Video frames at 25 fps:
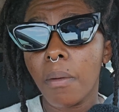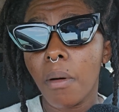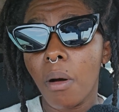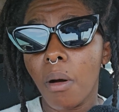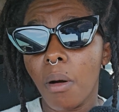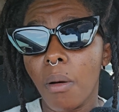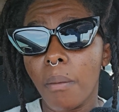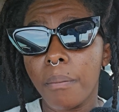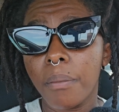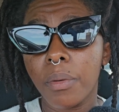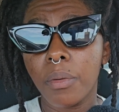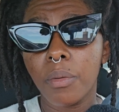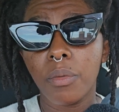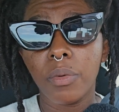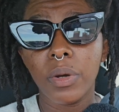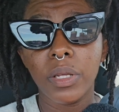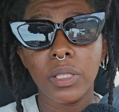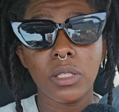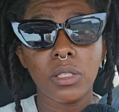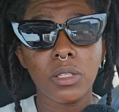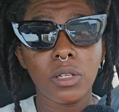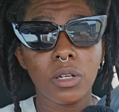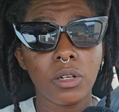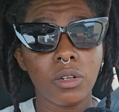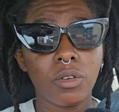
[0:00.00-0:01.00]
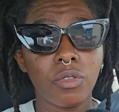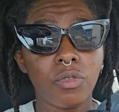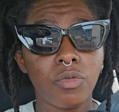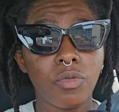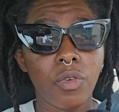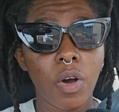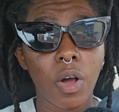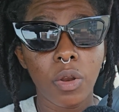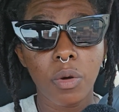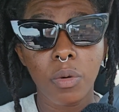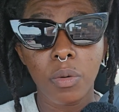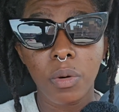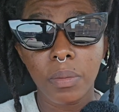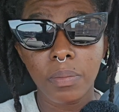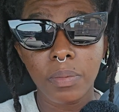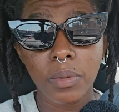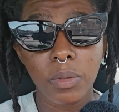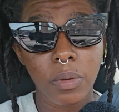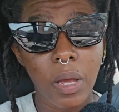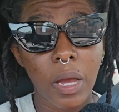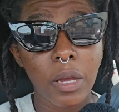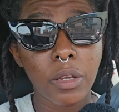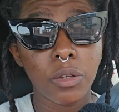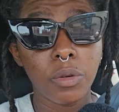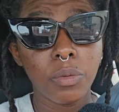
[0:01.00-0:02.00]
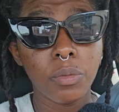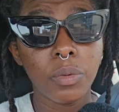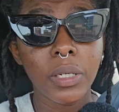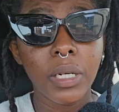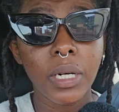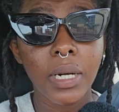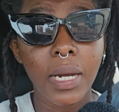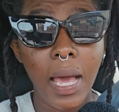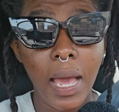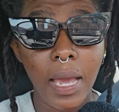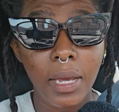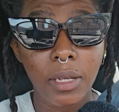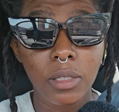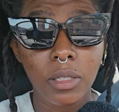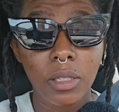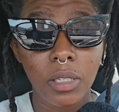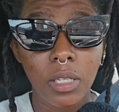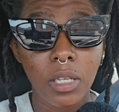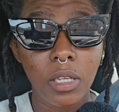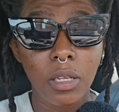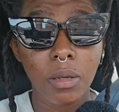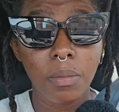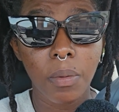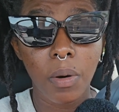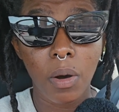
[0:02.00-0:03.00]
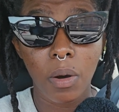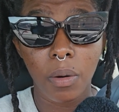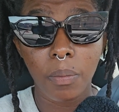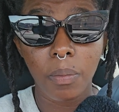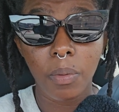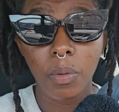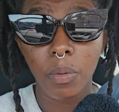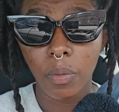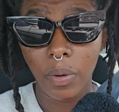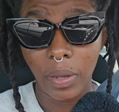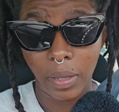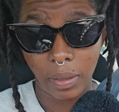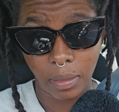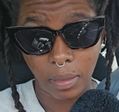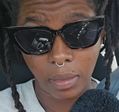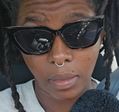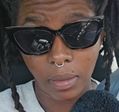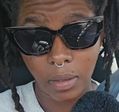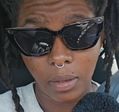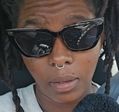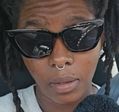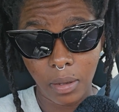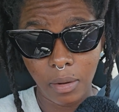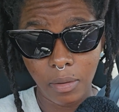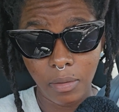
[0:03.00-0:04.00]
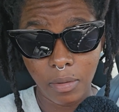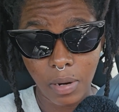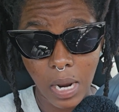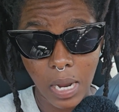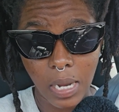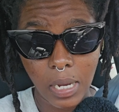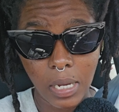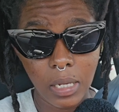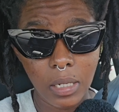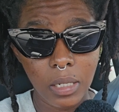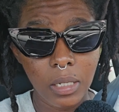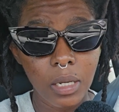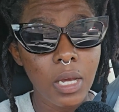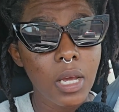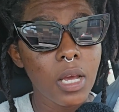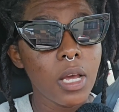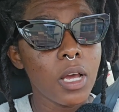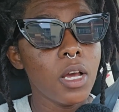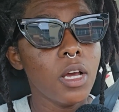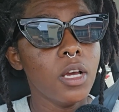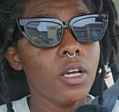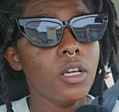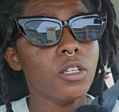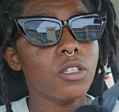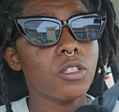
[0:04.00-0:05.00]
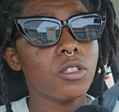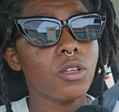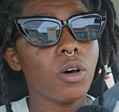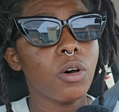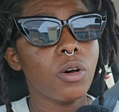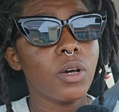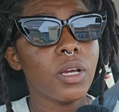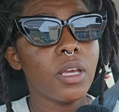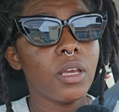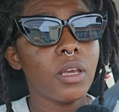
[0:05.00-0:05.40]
up with certain follow-ups that you would like to keep up with, right? So